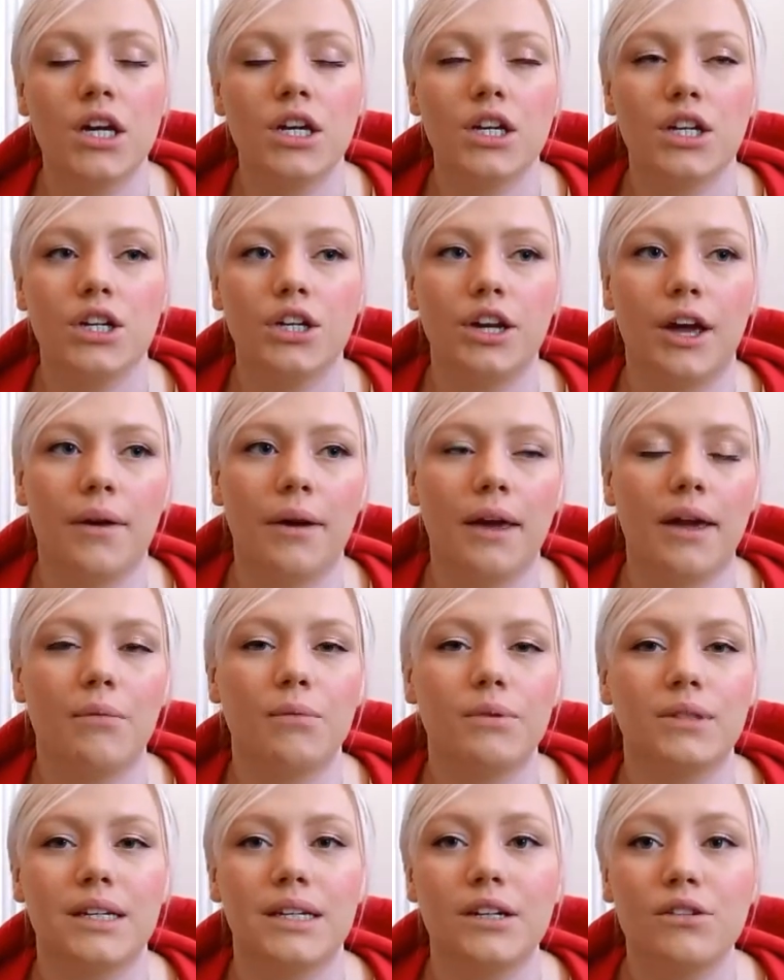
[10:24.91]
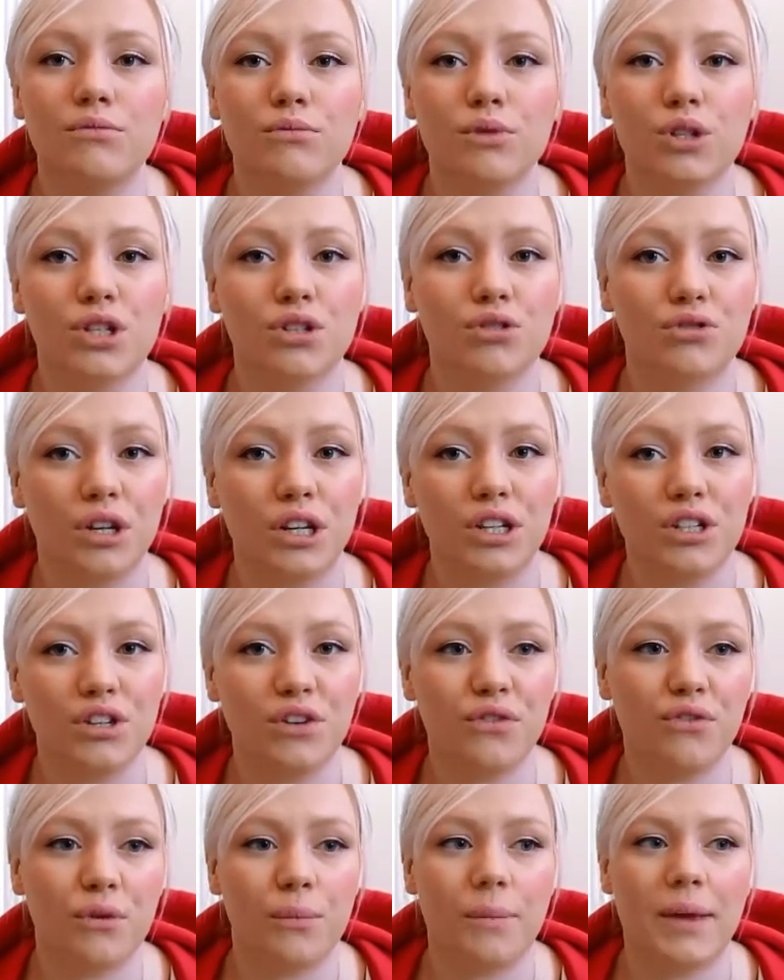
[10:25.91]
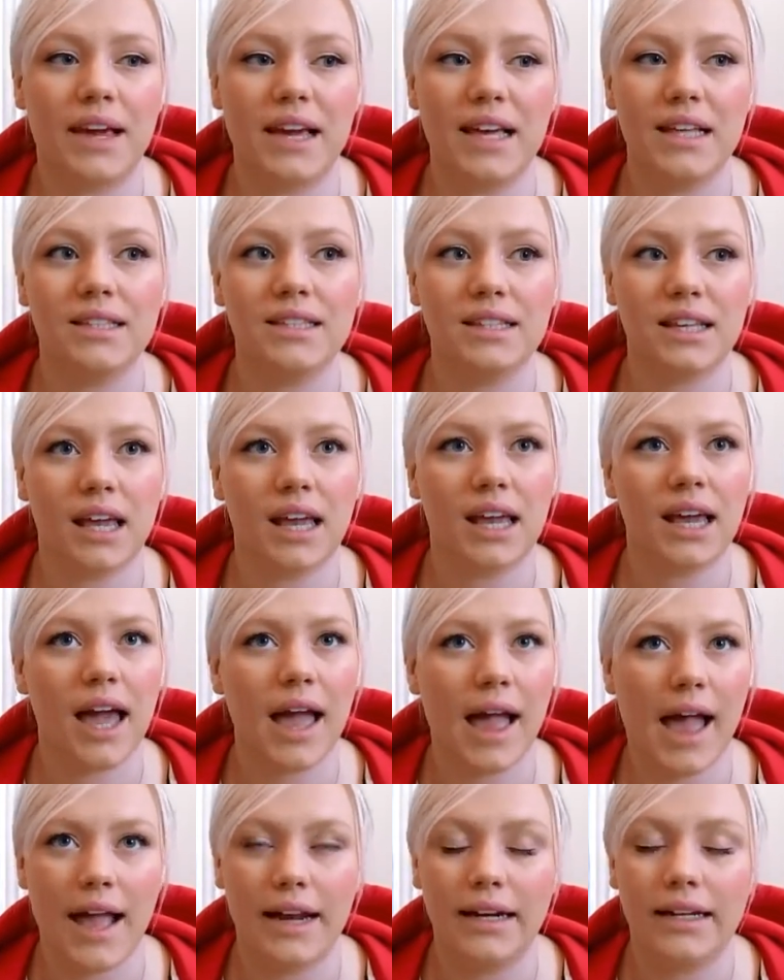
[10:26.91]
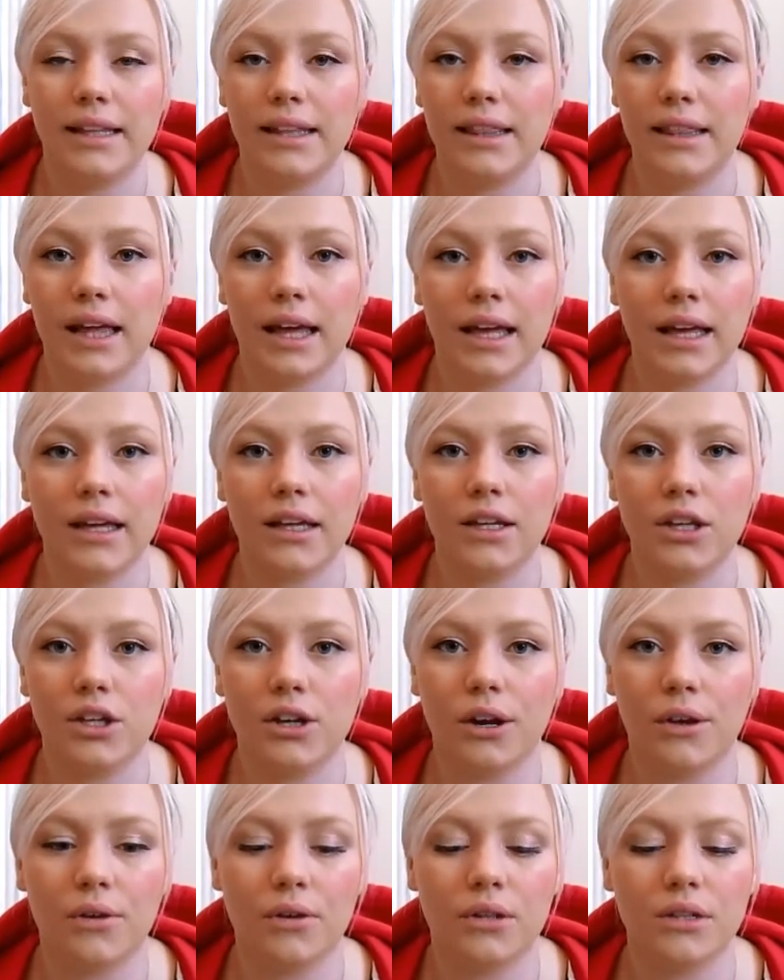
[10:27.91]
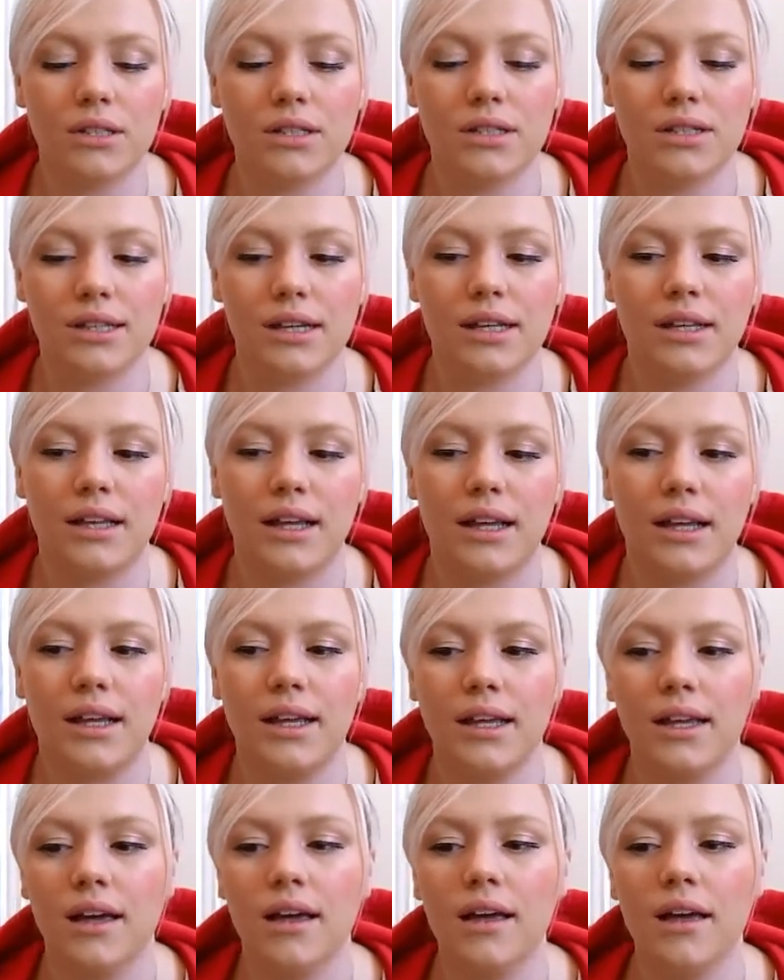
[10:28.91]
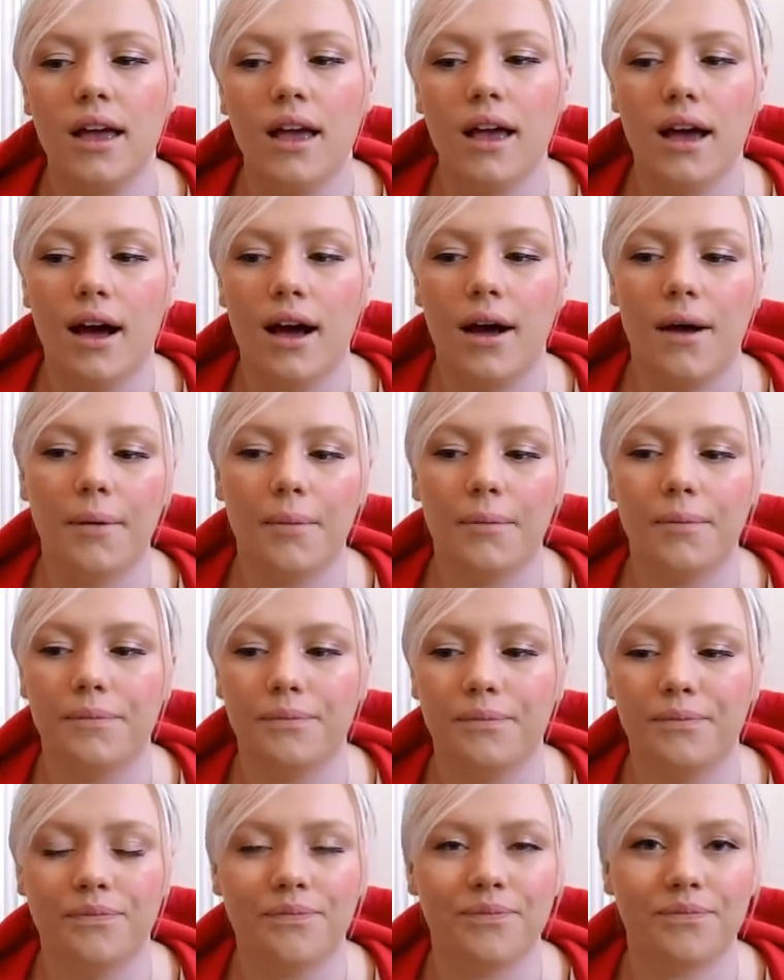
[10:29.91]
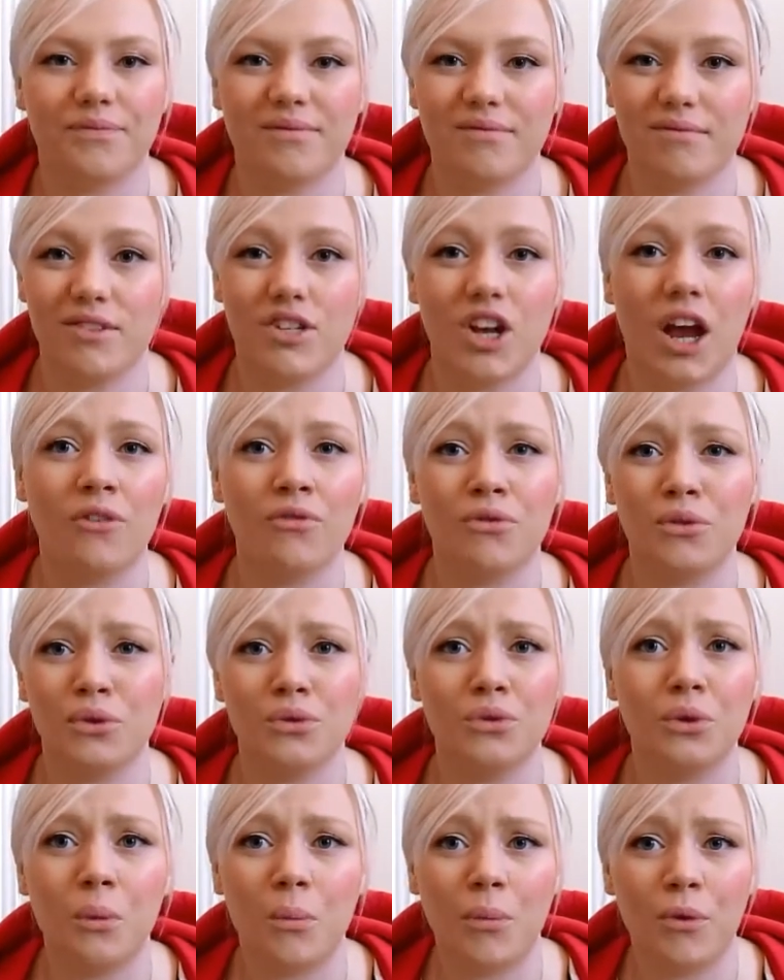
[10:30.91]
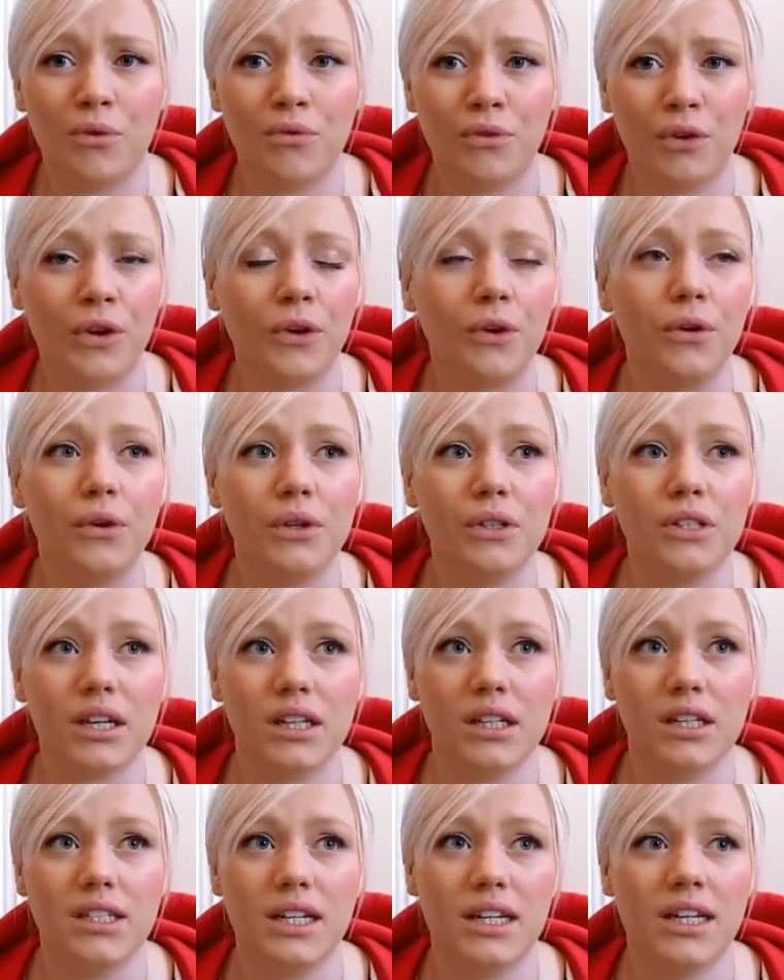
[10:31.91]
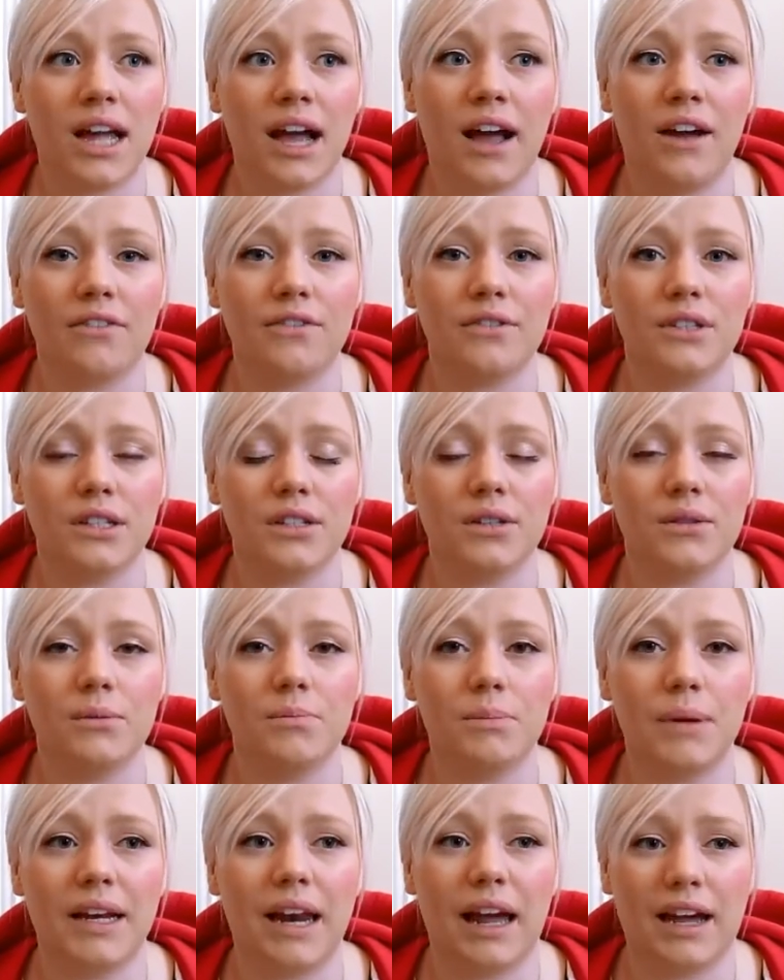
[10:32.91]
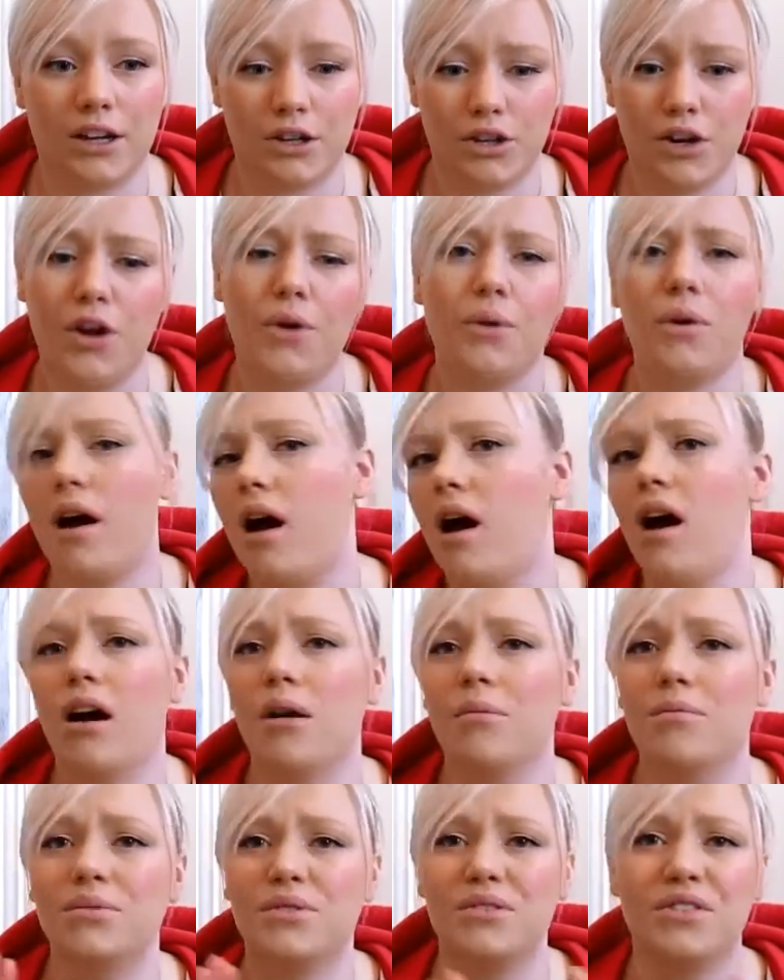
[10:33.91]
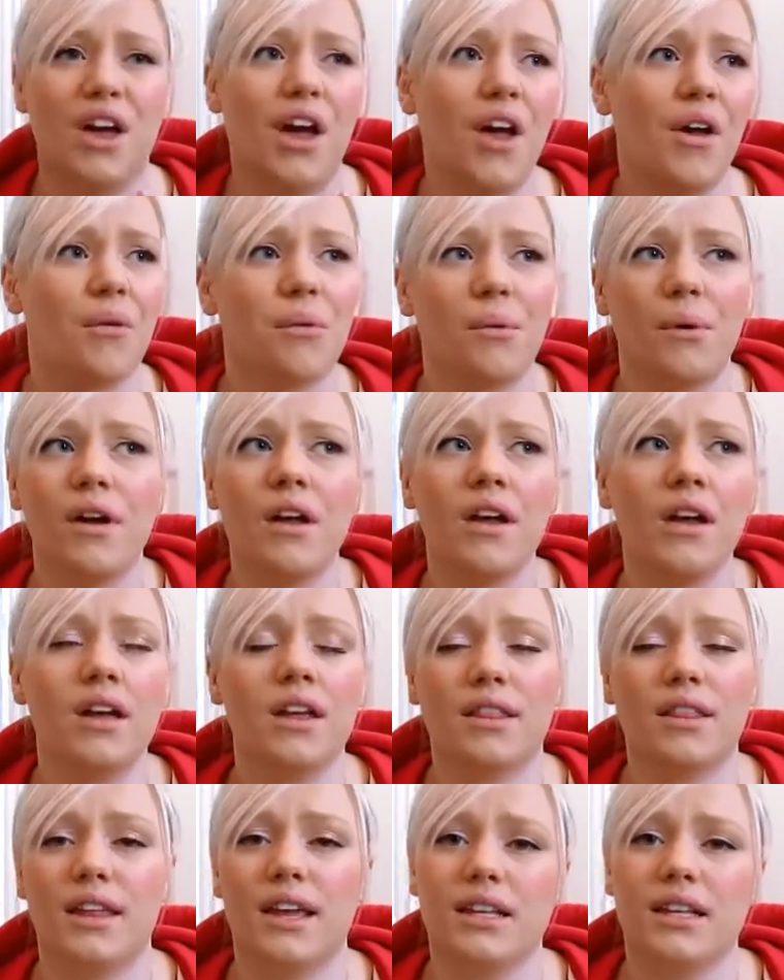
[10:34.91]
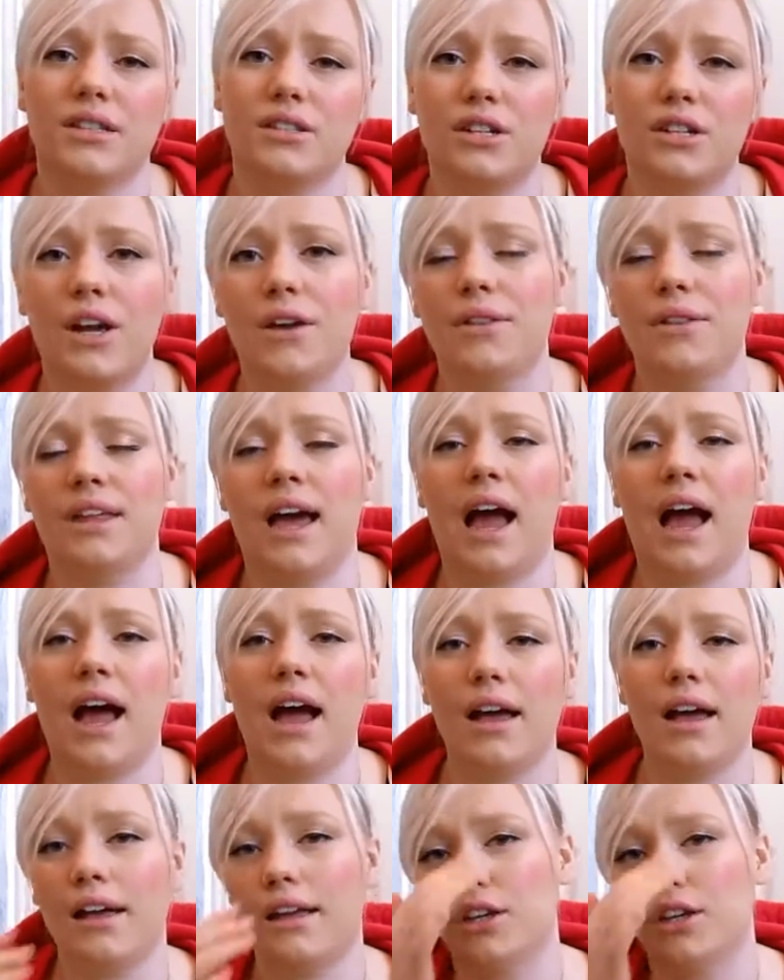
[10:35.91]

You know, it didn't restrict you from eating anything. You know, you could still eat general normal food. You didn't have to be like no carbs, no this, no that.